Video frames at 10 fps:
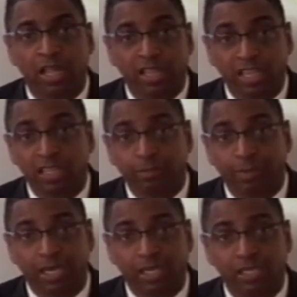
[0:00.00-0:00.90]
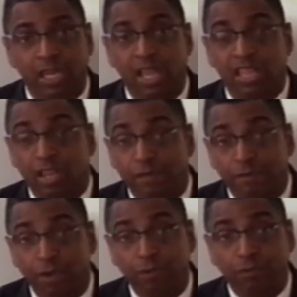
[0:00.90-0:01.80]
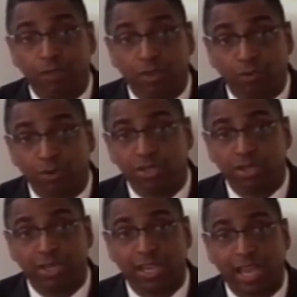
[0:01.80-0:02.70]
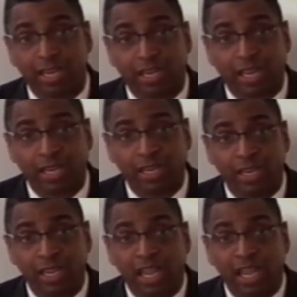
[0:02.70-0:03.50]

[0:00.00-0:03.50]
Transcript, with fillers: This means that a vote for the Christian candidate